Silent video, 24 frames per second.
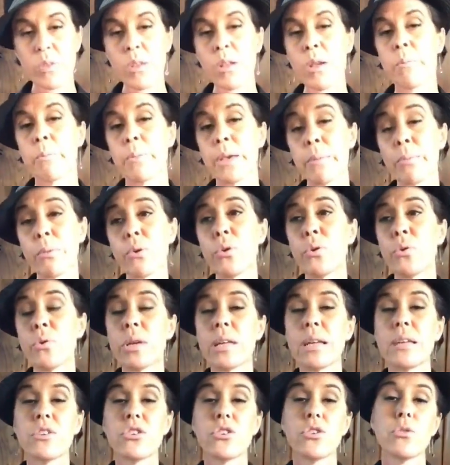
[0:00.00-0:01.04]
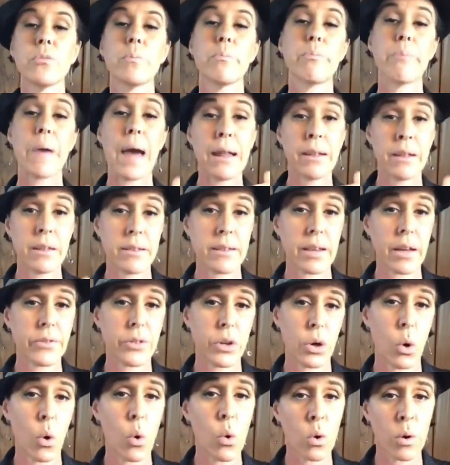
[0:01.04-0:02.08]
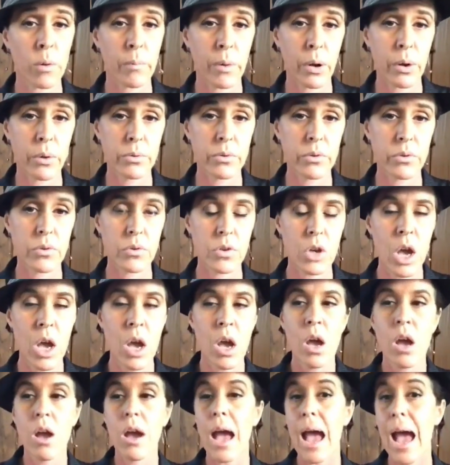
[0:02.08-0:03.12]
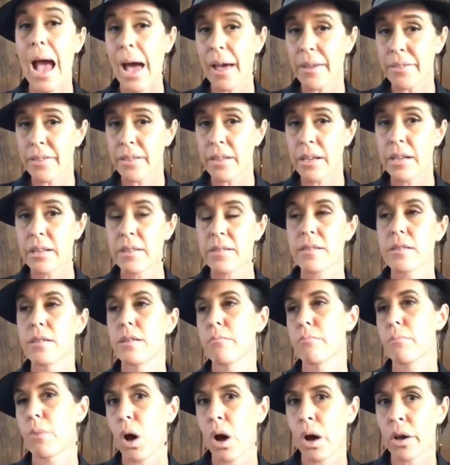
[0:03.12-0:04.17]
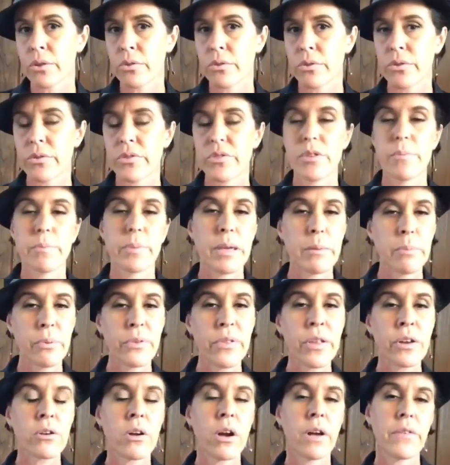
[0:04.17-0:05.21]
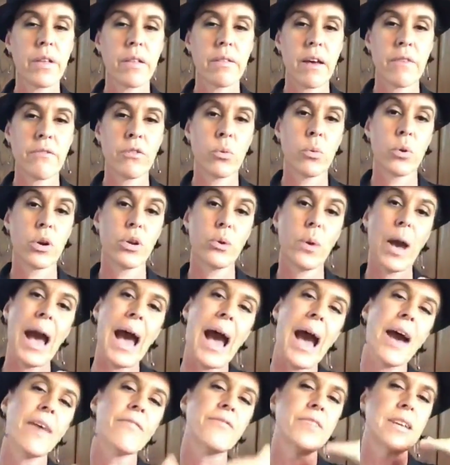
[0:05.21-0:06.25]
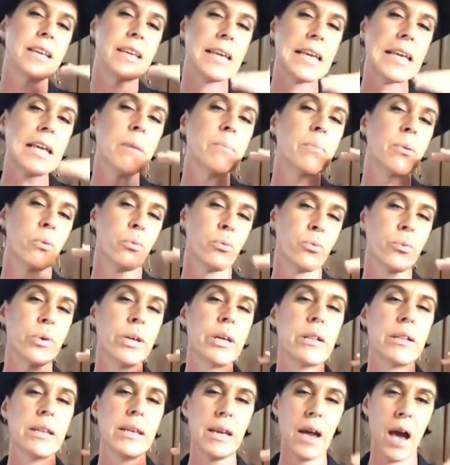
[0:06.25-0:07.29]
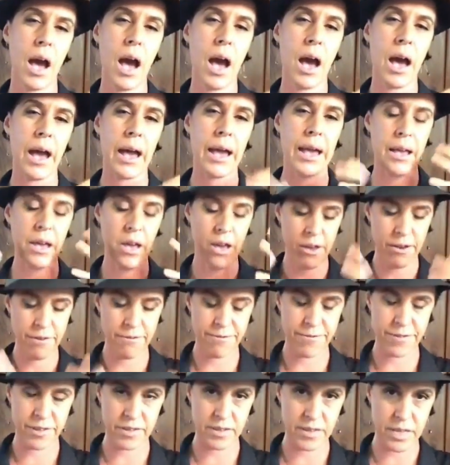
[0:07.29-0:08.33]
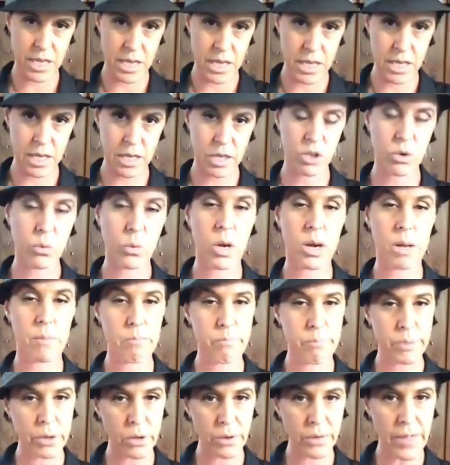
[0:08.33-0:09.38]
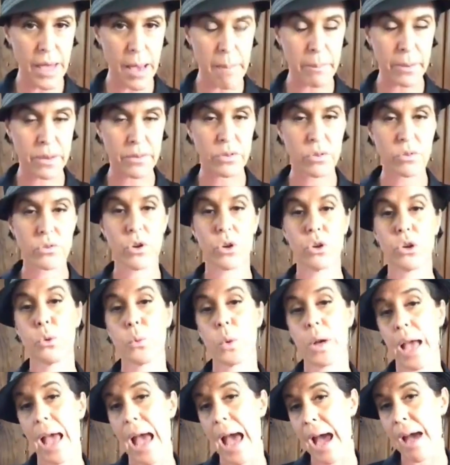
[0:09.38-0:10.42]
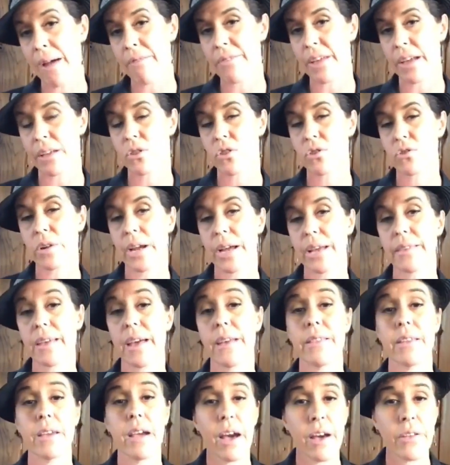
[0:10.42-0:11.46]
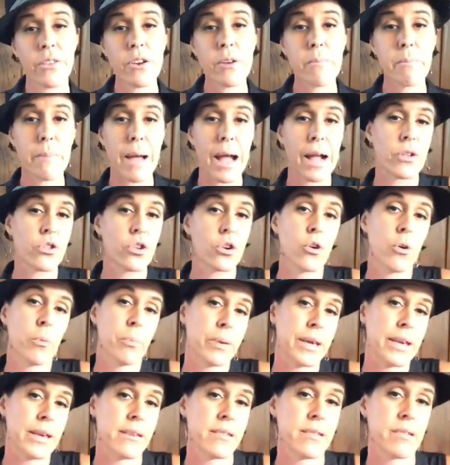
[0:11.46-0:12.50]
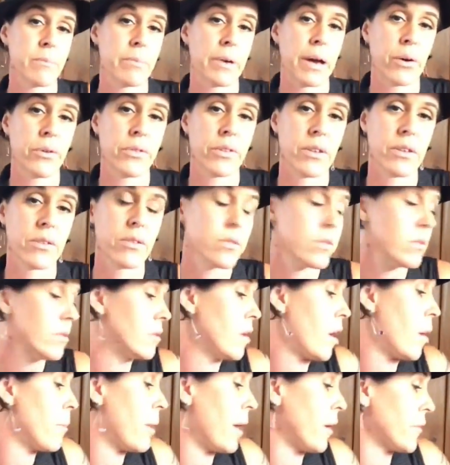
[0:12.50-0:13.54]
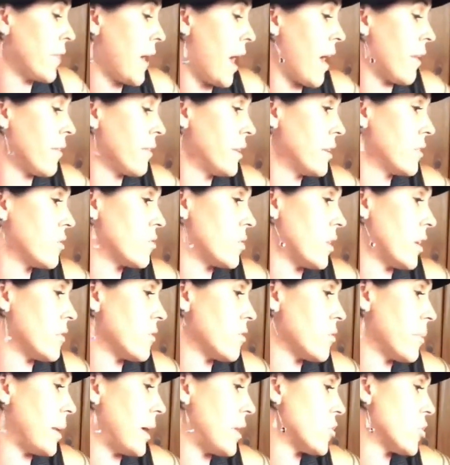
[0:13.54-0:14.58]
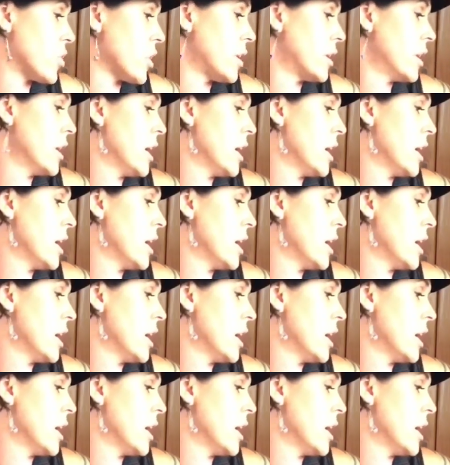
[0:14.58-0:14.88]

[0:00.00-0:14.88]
people who need to balance out their hormones. Athletes, models, people that are on the level where you have to keep a really high physique, you want to build that muscle tone, you want to have that strength. And the other magical piece about this, about the athlete's transformation,